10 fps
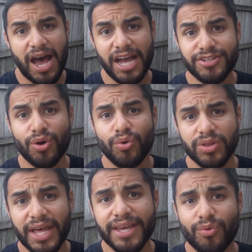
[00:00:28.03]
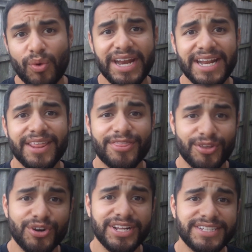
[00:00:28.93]
I don't like waiting
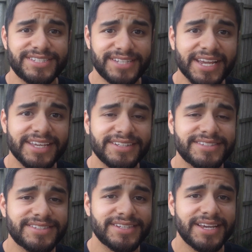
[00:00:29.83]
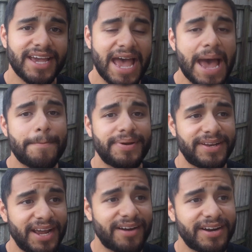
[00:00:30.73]
30 seconds at
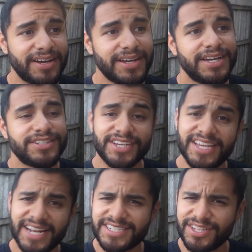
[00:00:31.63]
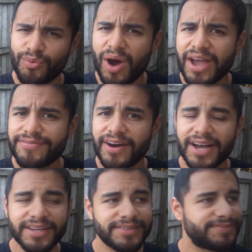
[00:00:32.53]
Panera to connect to the
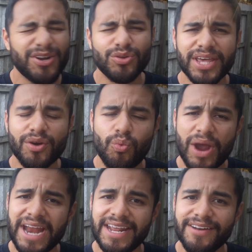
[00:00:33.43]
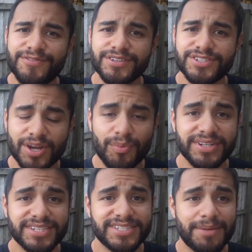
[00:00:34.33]
Wi-Fi. I don't like waiting for
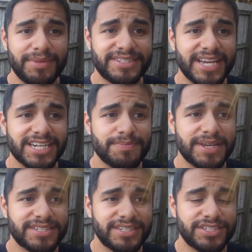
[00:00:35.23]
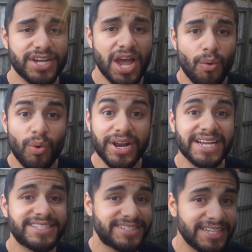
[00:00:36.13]
someone to send me a text message when
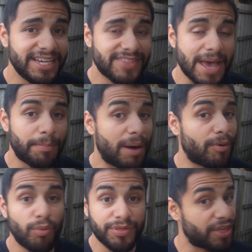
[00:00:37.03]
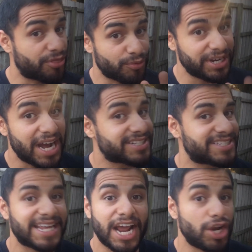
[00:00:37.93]
I see that bubble with the 3 dots
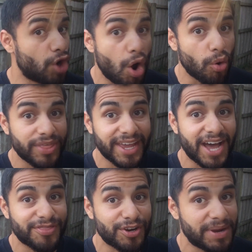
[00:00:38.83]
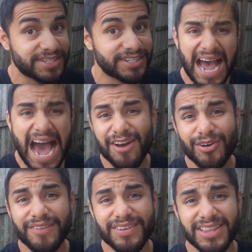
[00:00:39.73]
that I know they got their message. I
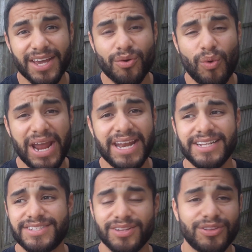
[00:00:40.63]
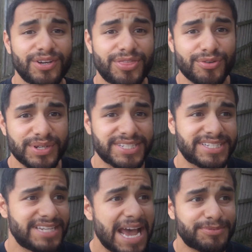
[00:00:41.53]
don't even like waiting to look through a
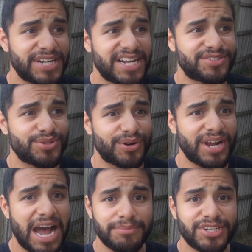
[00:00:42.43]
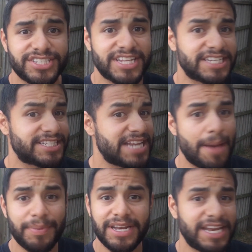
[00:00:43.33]
Snapchat story. I'm just a
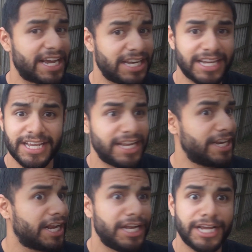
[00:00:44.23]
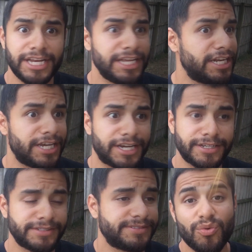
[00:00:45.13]
snapping and a clicking and a clickety click.